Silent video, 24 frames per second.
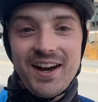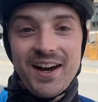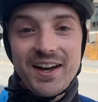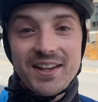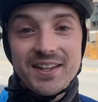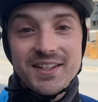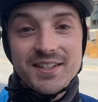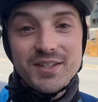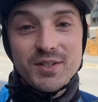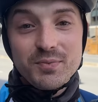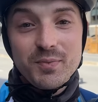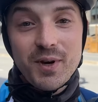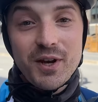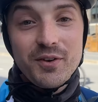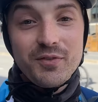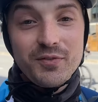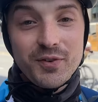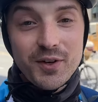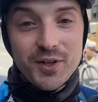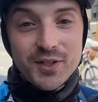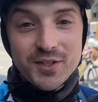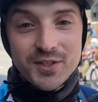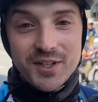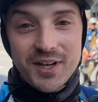This is my
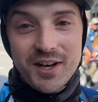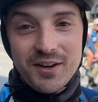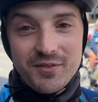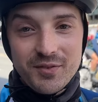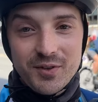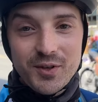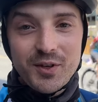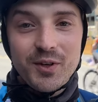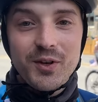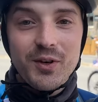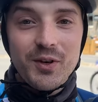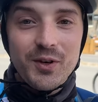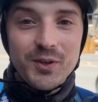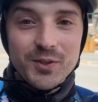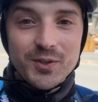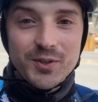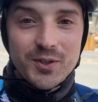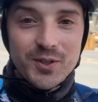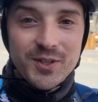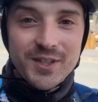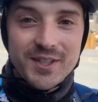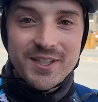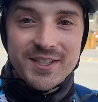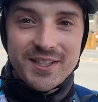first ever
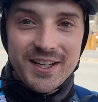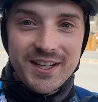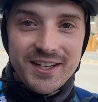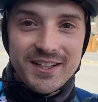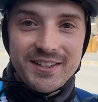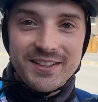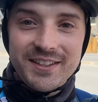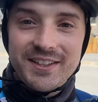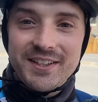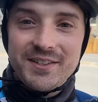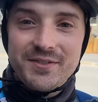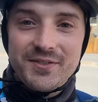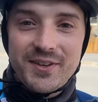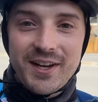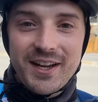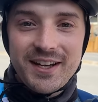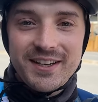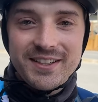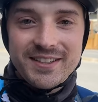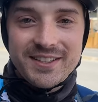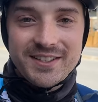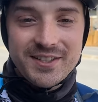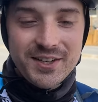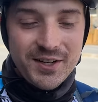ultra cycling
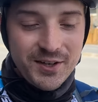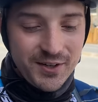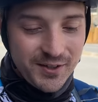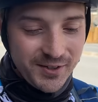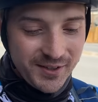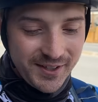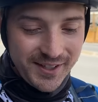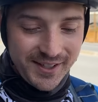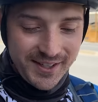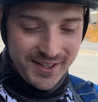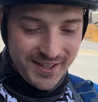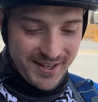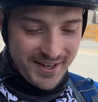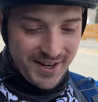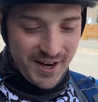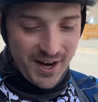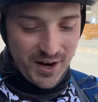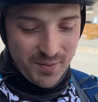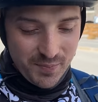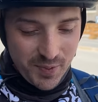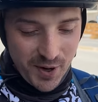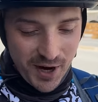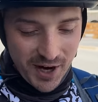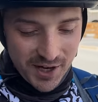event, so
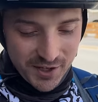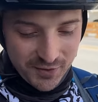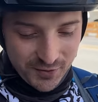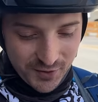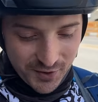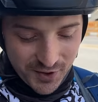I'm packed for